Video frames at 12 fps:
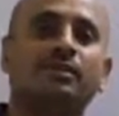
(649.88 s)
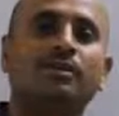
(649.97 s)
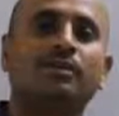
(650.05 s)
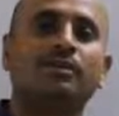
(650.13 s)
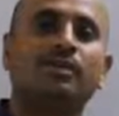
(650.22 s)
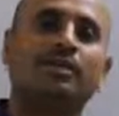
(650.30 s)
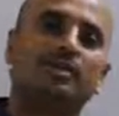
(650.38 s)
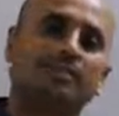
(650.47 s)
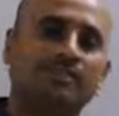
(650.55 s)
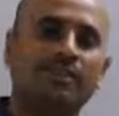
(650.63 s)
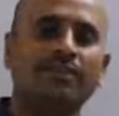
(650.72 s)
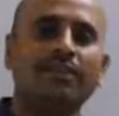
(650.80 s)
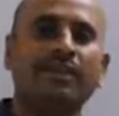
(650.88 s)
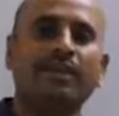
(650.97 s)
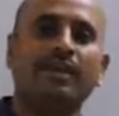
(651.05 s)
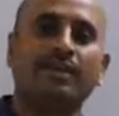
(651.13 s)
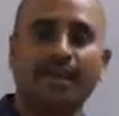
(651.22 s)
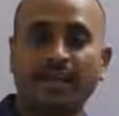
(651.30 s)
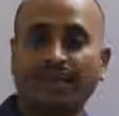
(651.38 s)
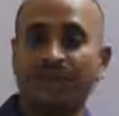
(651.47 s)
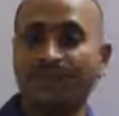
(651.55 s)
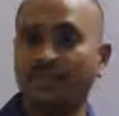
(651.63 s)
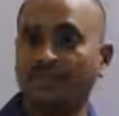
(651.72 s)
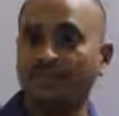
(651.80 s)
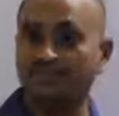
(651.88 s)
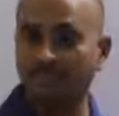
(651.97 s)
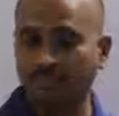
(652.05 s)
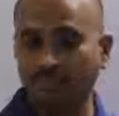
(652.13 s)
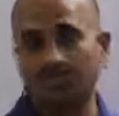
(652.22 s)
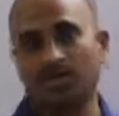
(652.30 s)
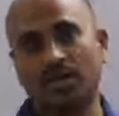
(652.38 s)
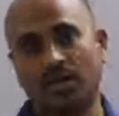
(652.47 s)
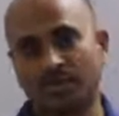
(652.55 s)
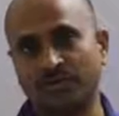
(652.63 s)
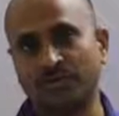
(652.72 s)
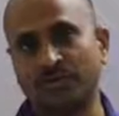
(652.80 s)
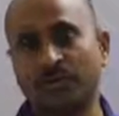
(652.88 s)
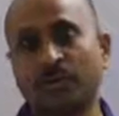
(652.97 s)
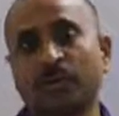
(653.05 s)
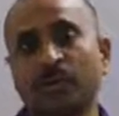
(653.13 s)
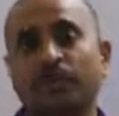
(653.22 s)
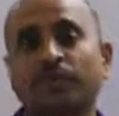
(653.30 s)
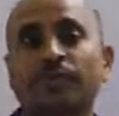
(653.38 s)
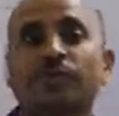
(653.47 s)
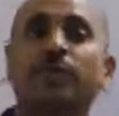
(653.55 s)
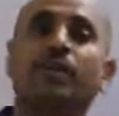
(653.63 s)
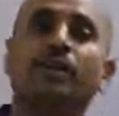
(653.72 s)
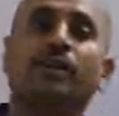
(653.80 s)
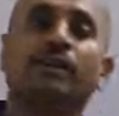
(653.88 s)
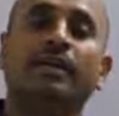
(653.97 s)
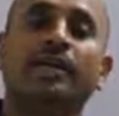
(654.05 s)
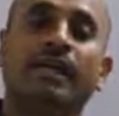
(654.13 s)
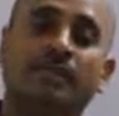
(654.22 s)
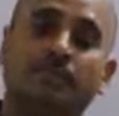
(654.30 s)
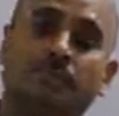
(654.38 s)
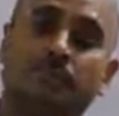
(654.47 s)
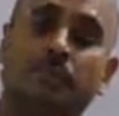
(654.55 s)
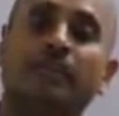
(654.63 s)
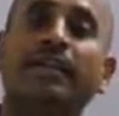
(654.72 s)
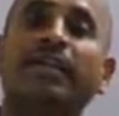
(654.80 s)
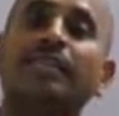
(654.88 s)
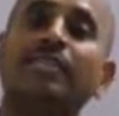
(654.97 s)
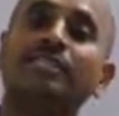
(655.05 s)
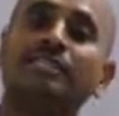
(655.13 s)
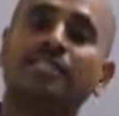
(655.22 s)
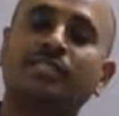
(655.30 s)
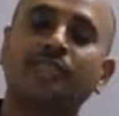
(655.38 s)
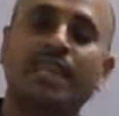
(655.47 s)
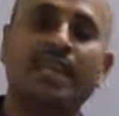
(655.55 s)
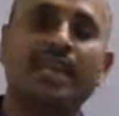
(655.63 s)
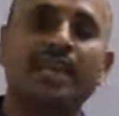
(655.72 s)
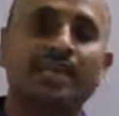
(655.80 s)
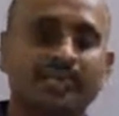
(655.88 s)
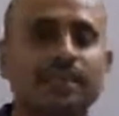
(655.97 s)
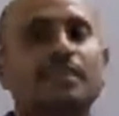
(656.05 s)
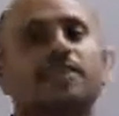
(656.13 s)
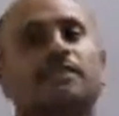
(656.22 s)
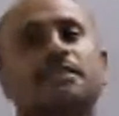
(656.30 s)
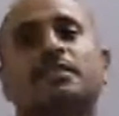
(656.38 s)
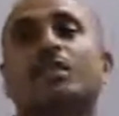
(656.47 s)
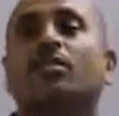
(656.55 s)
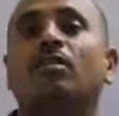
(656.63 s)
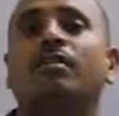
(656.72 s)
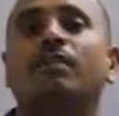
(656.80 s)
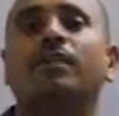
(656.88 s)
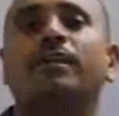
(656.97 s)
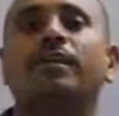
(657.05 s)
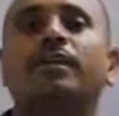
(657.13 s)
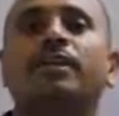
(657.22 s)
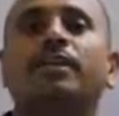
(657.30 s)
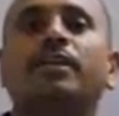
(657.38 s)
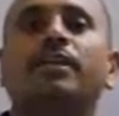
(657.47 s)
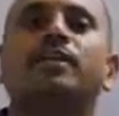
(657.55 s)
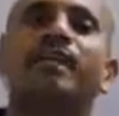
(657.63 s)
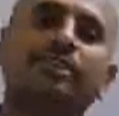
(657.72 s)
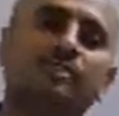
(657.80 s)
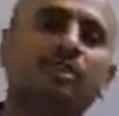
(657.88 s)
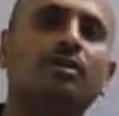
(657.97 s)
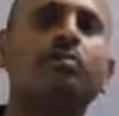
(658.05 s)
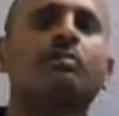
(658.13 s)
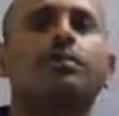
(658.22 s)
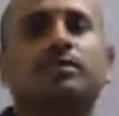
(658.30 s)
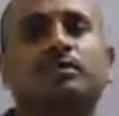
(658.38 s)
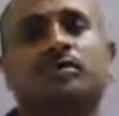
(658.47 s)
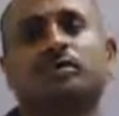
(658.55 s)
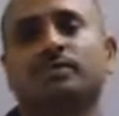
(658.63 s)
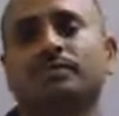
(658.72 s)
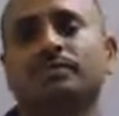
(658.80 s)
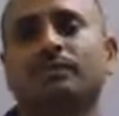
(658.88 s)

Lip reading: So in the same way, again in this episode also, we will explain each characteristics elaboratedly with examples.